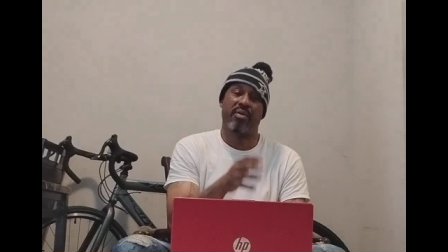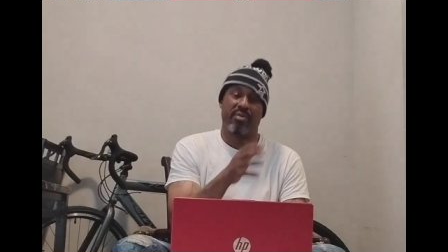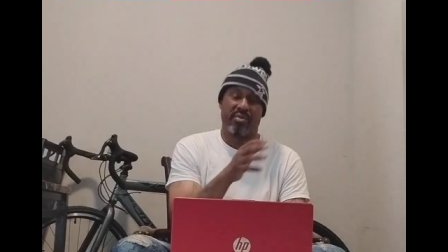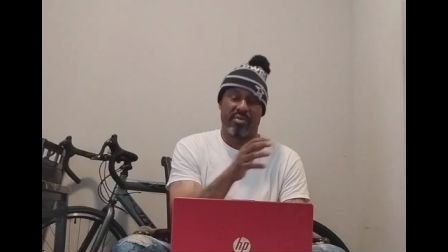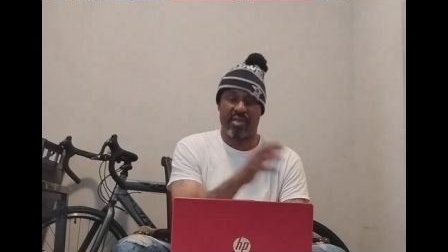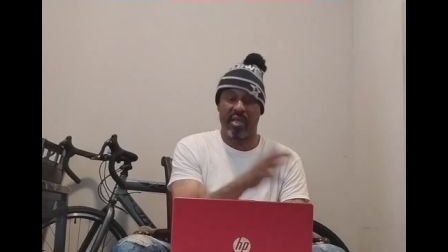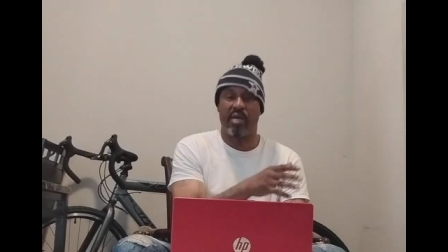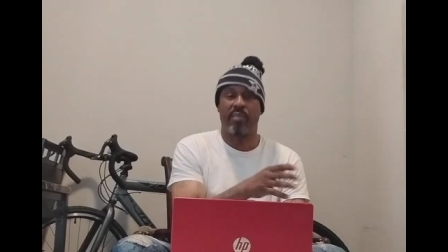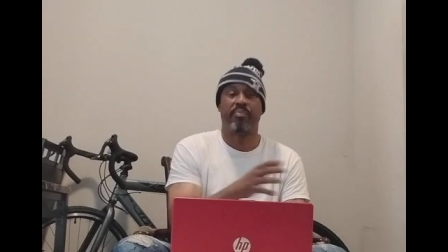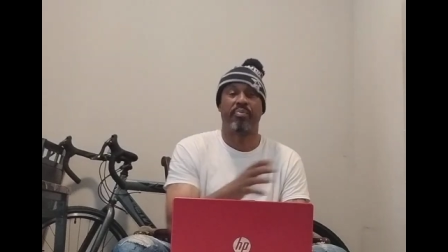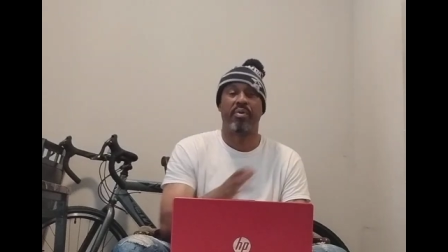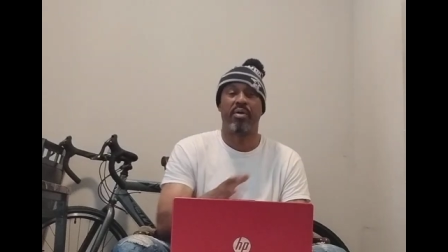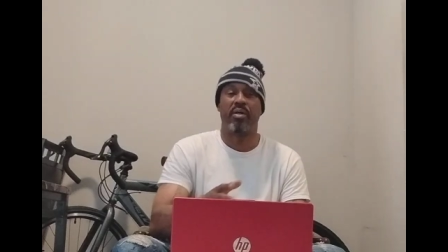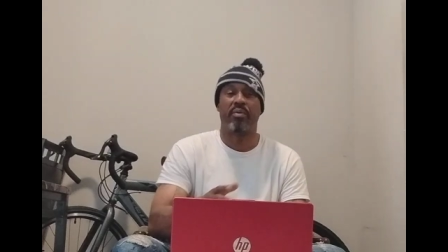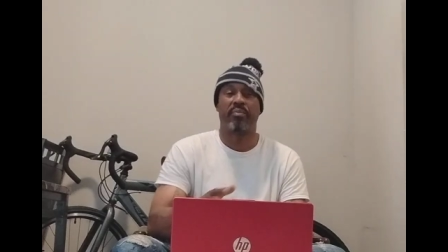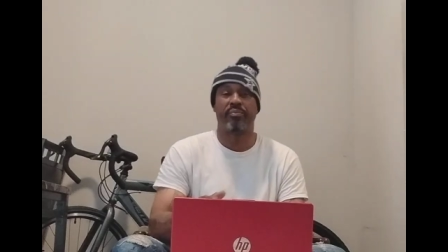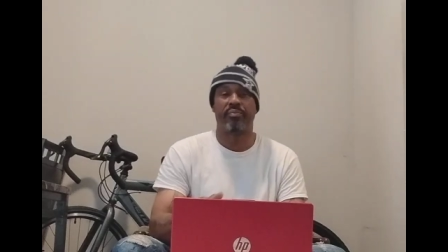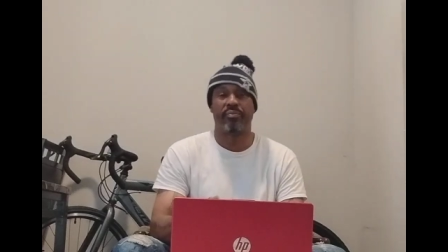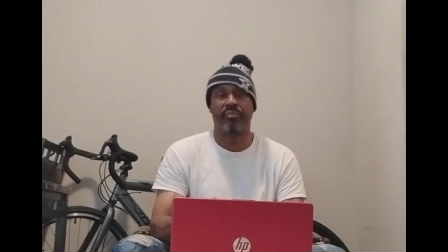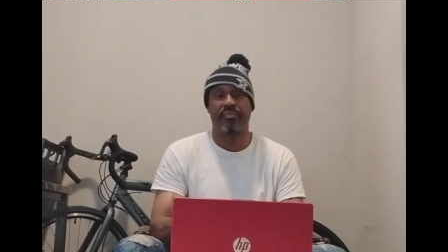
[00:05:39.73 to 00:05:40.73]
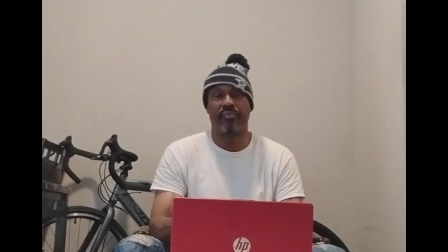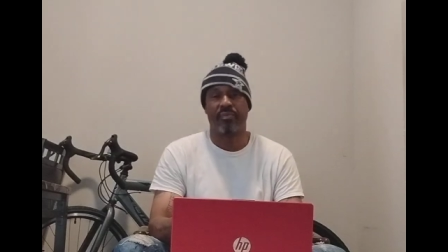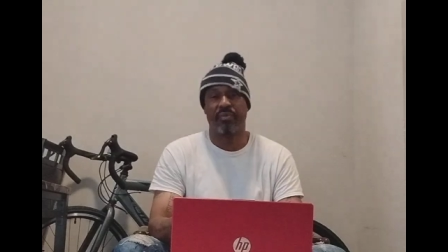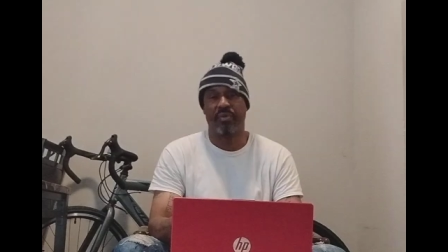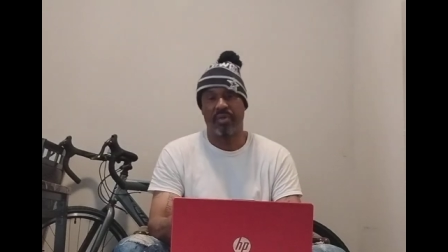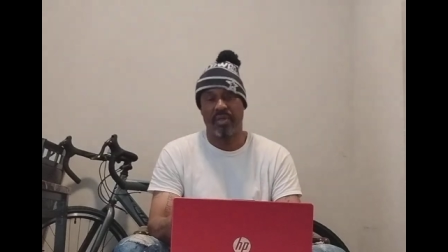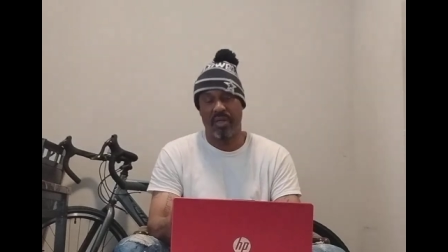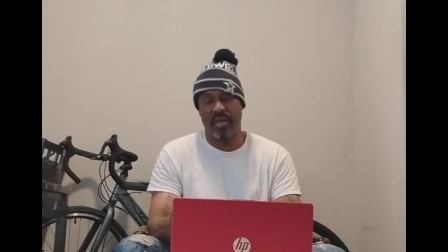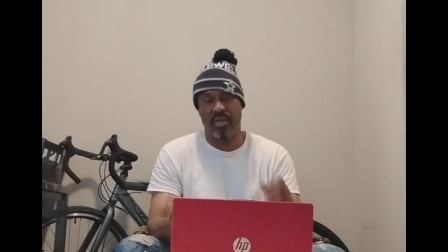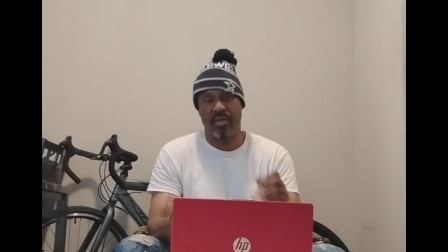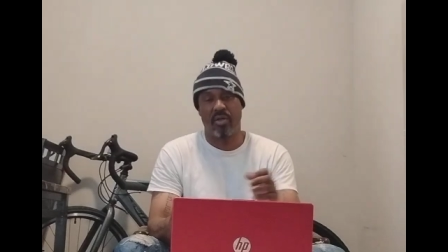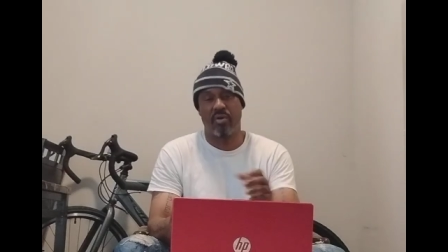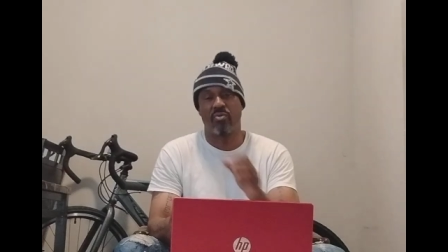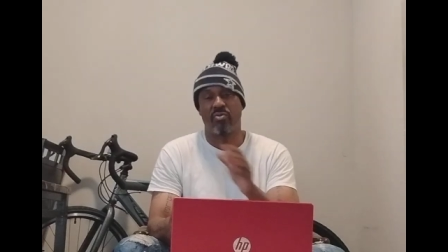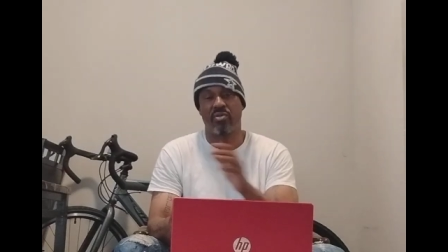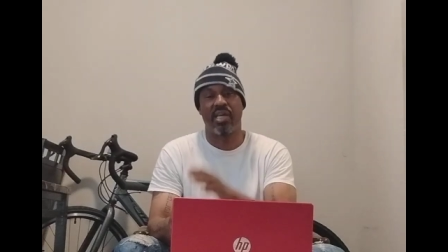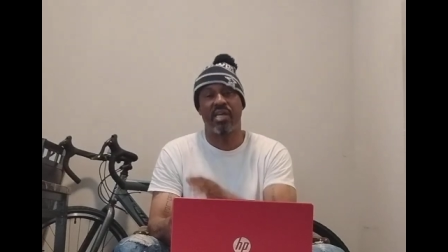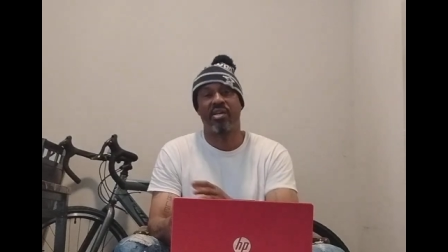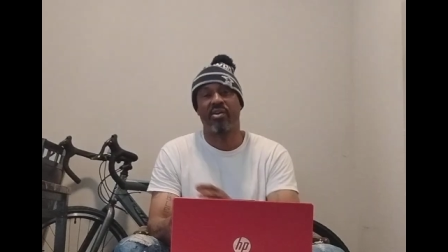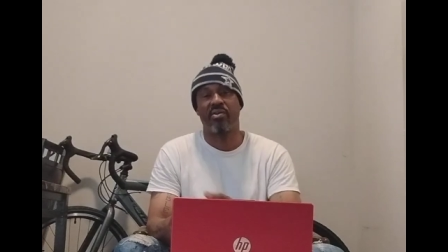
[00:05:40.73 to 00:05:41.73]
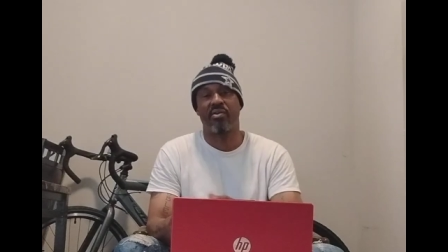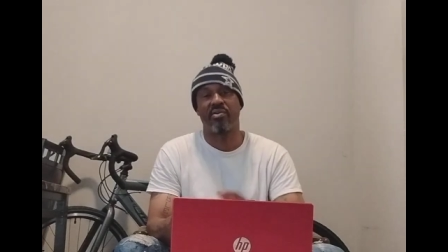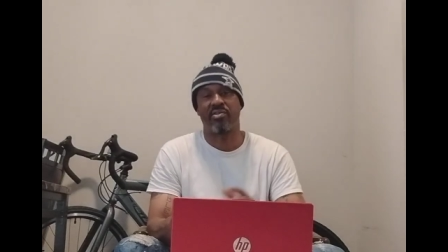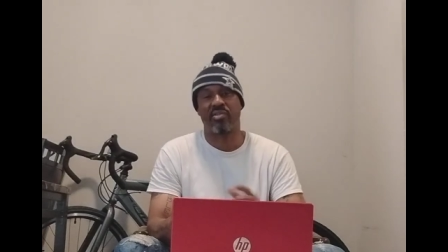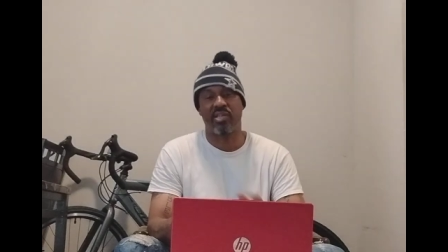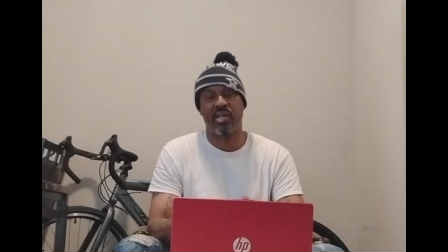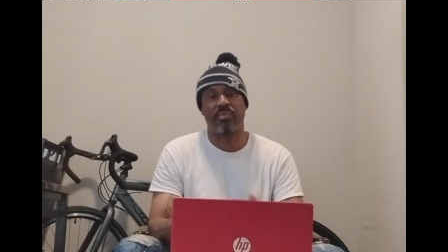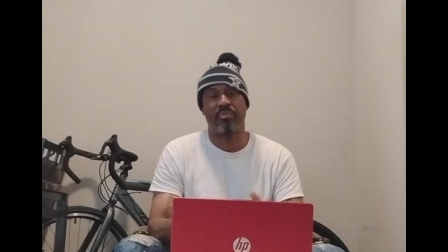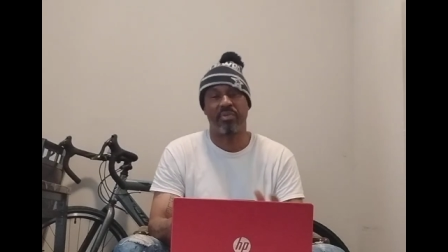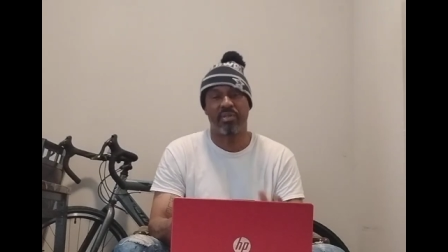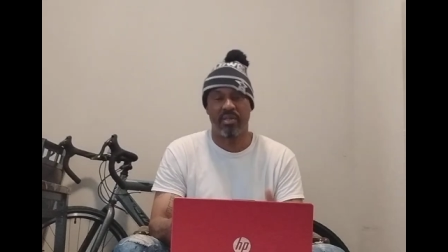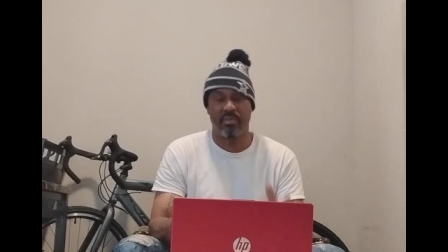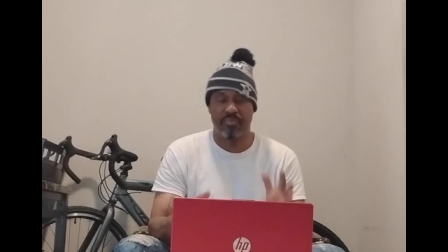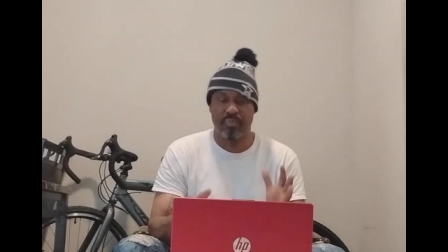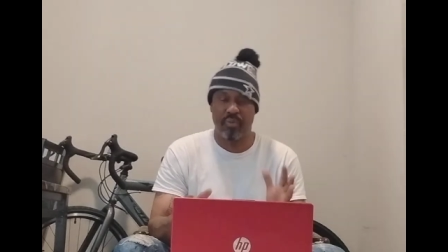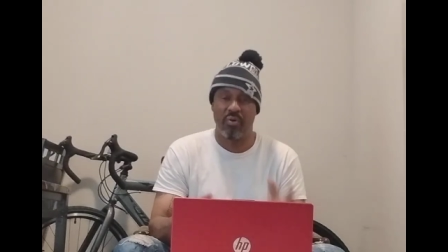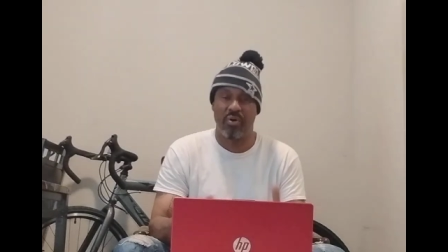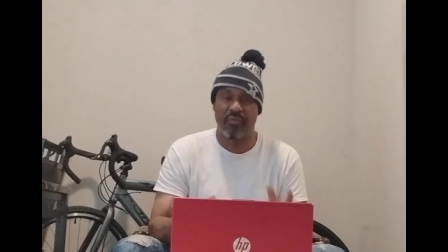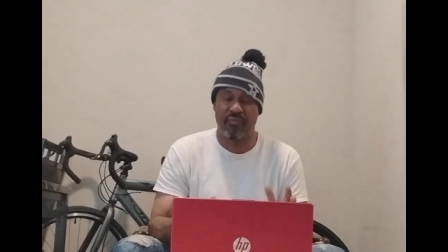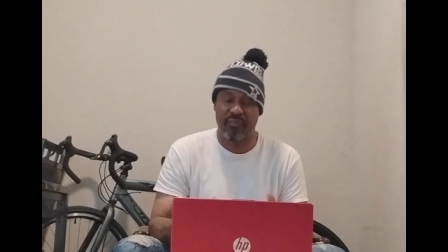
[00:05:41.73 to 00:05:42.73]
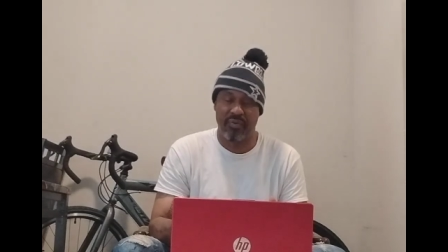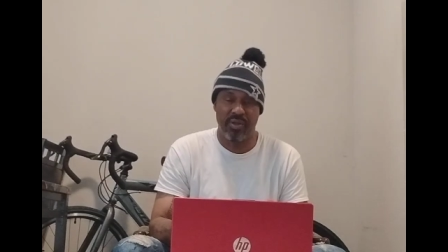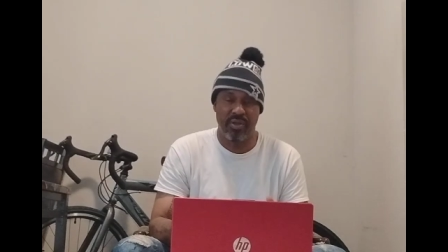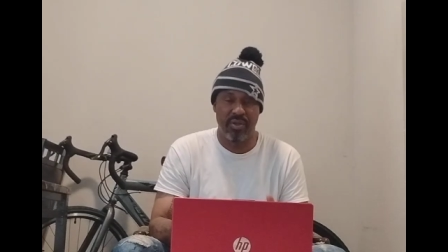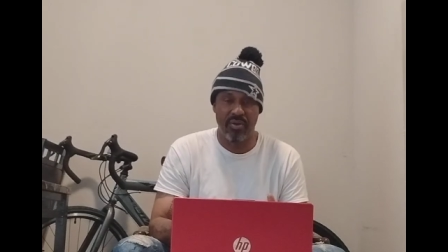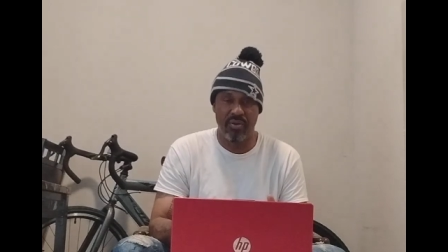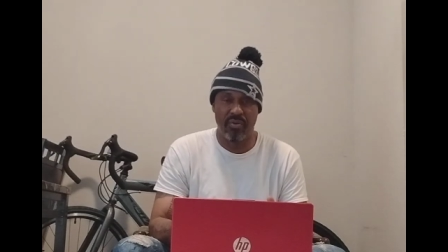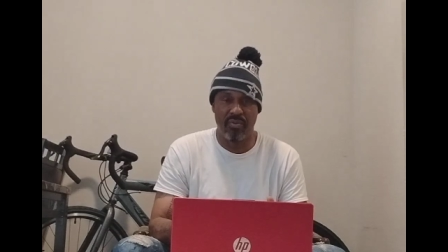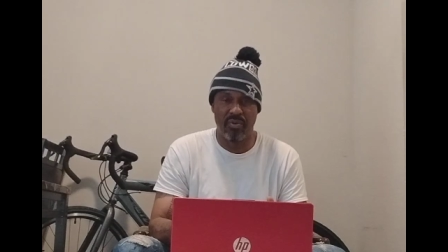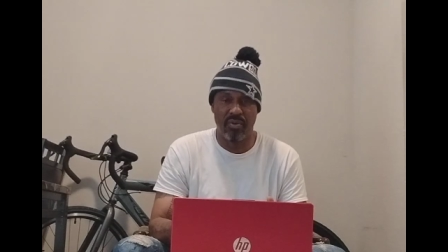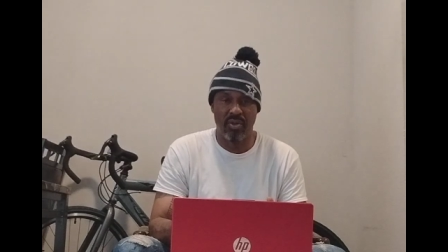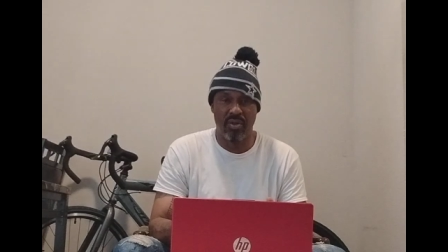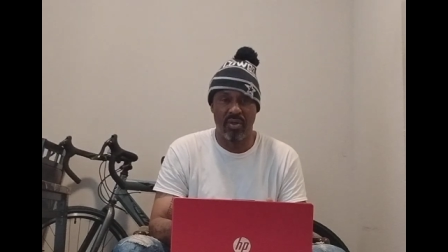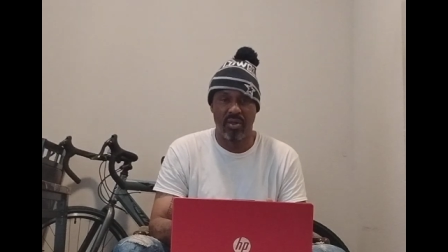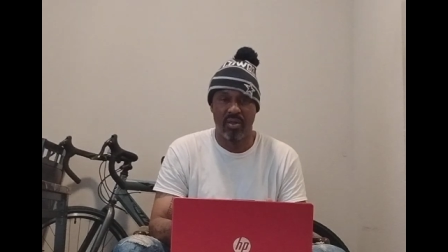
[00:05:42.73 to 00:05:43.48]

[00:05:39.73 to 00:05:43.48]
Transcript: step up and go take care of something important for you,